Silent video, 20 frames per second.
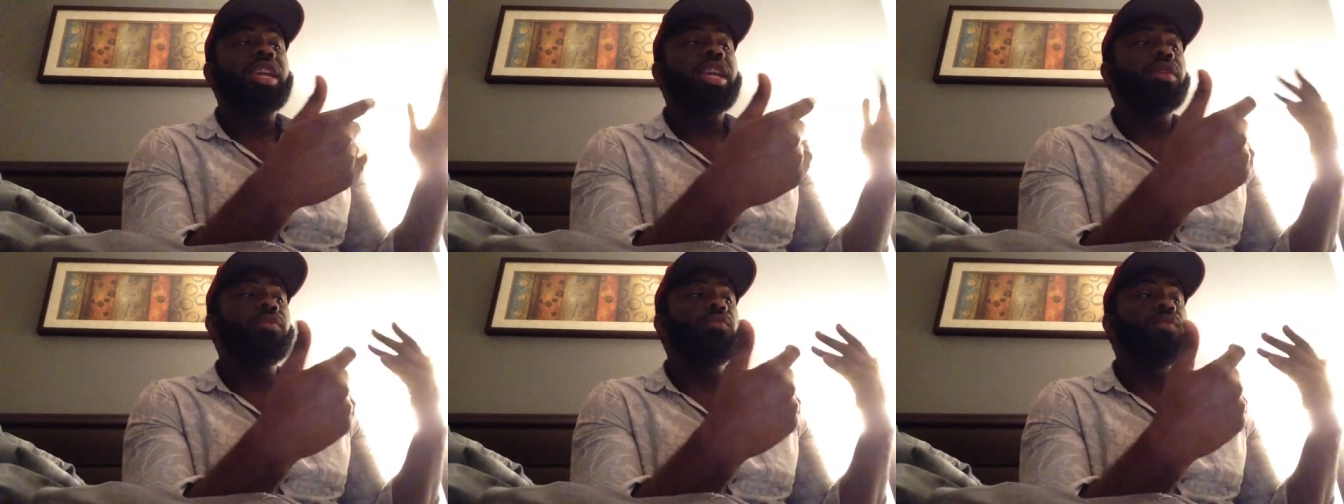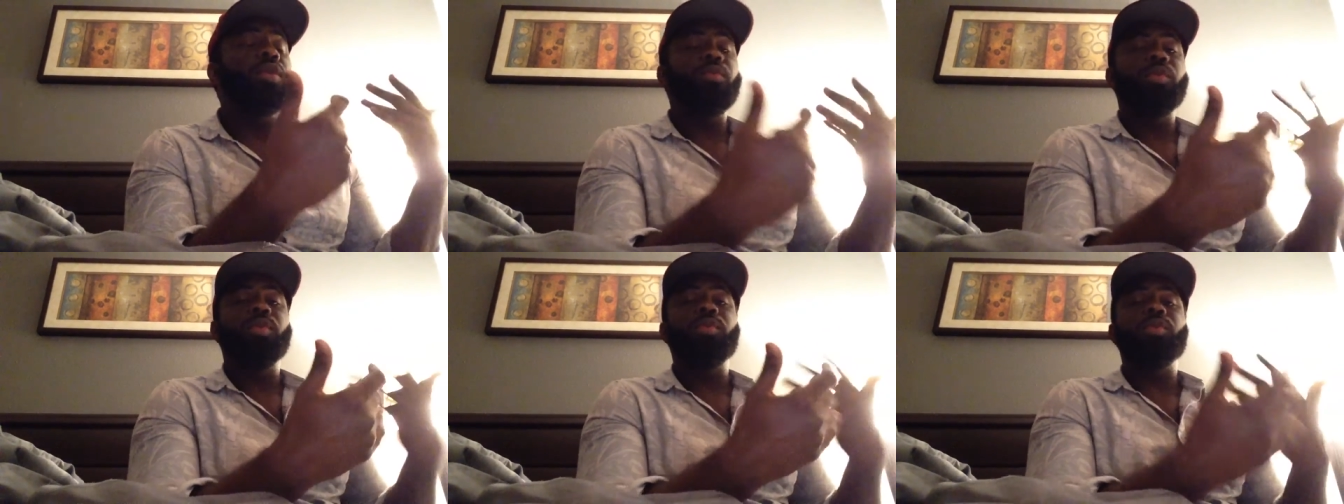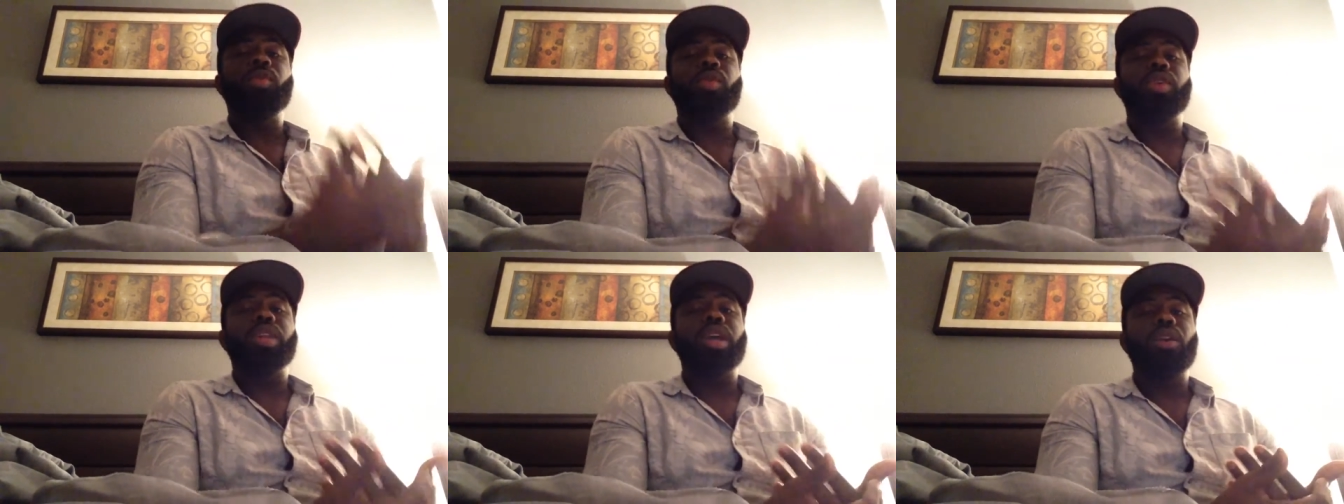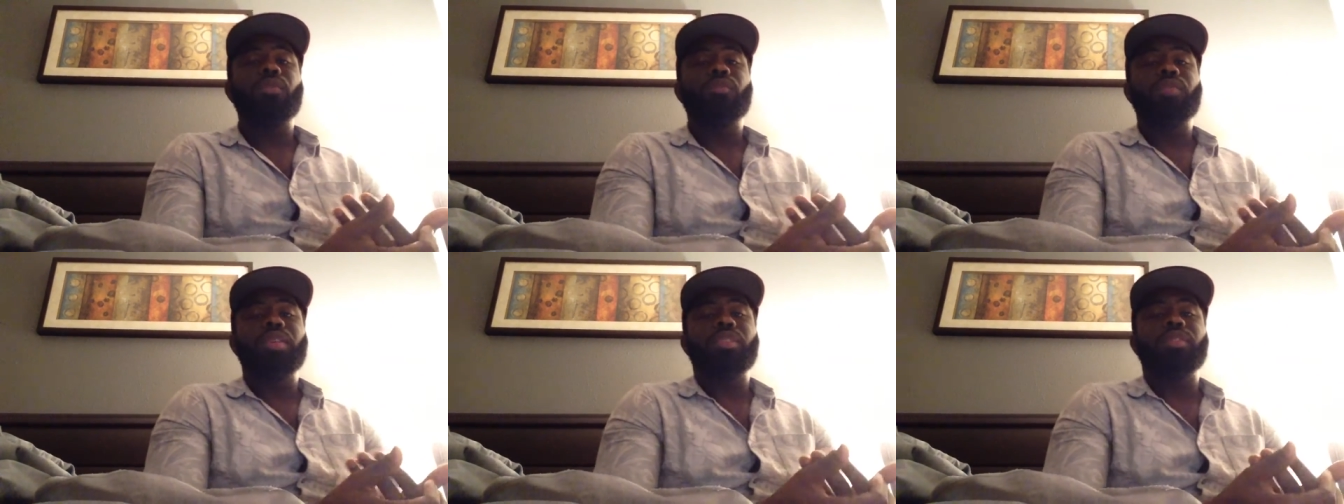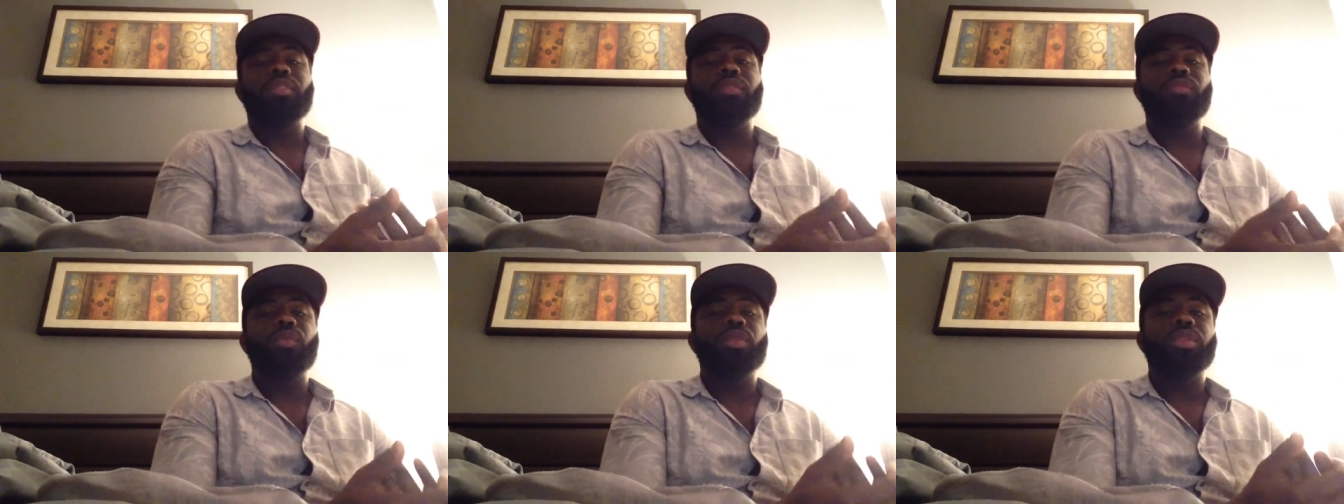When we were going home
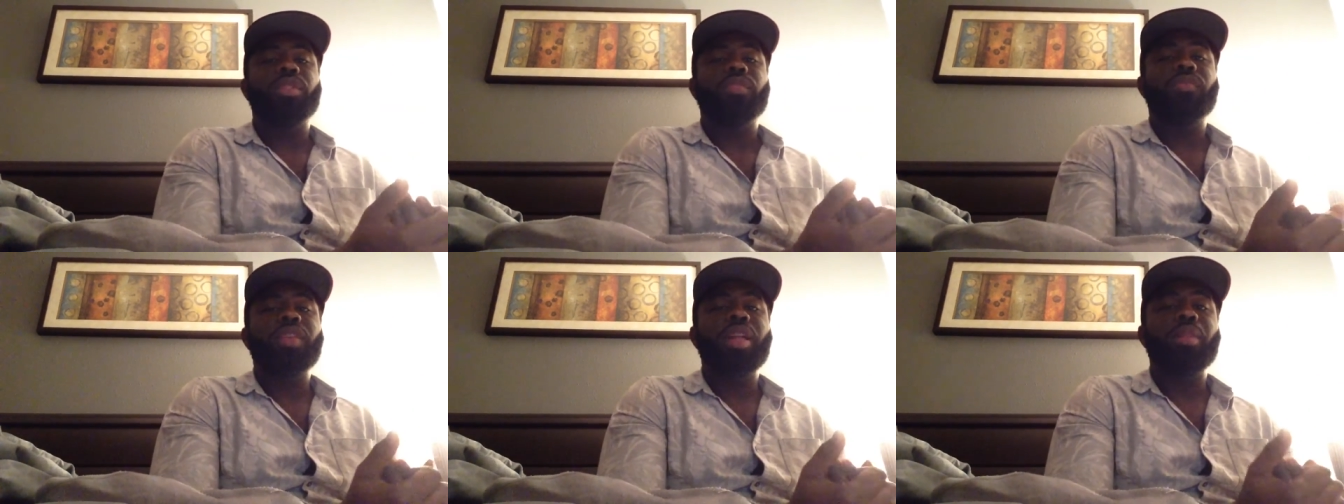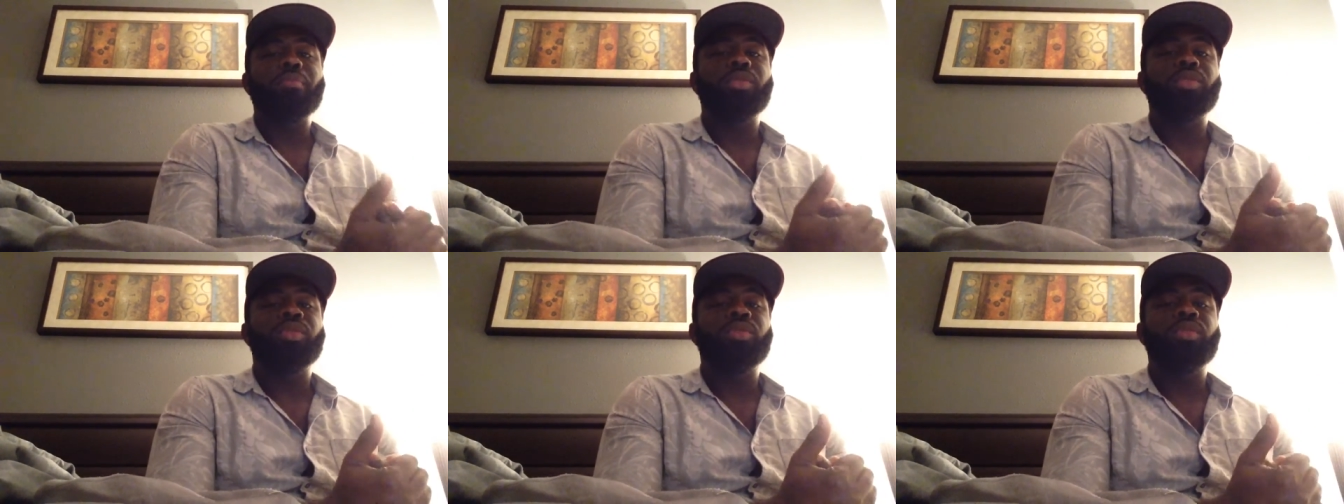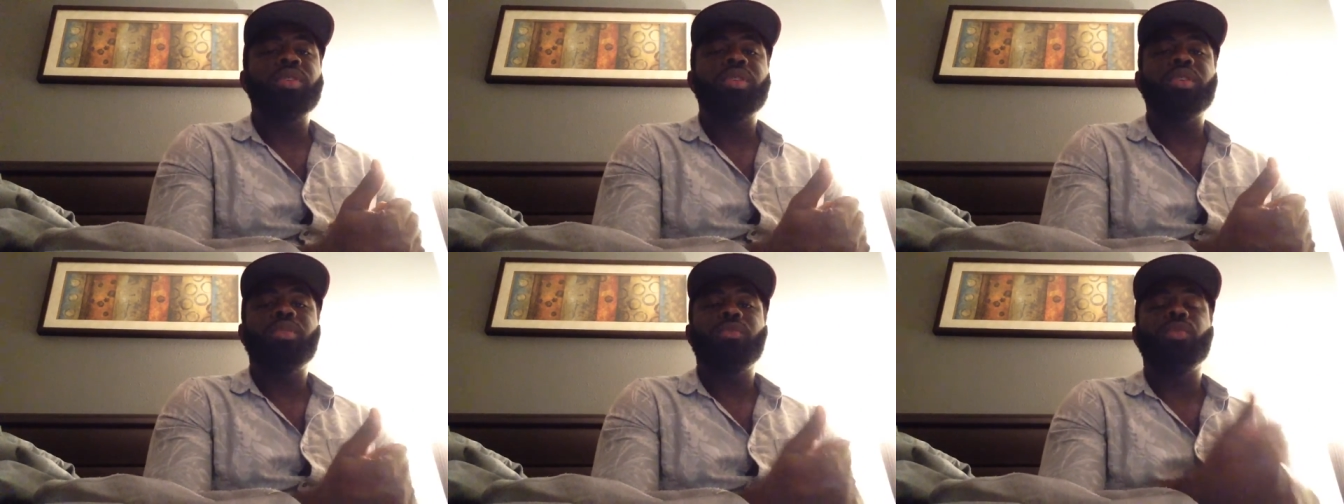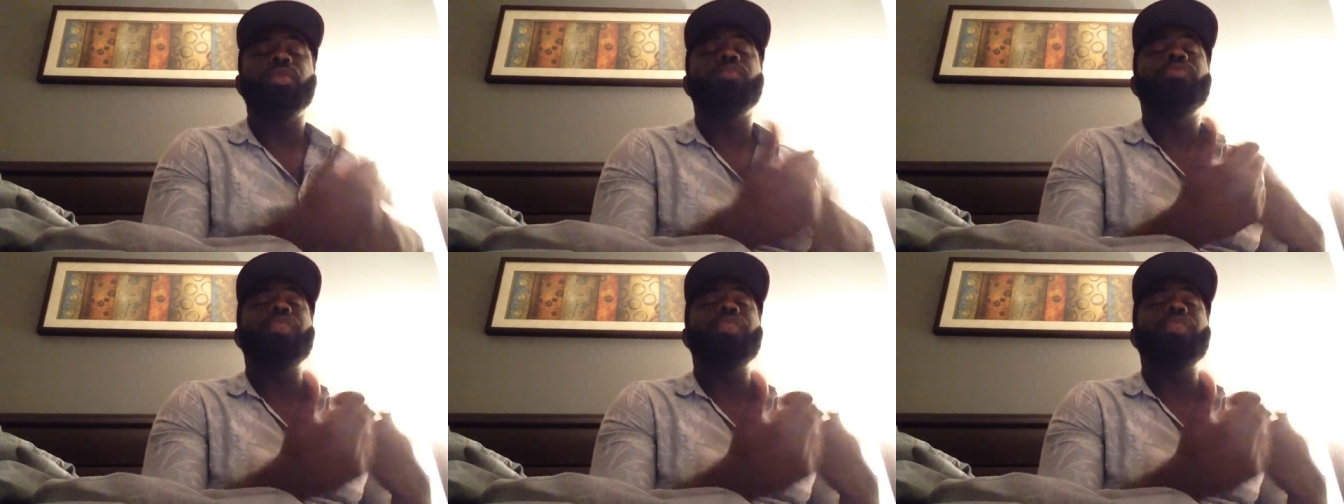for, for the family reunion,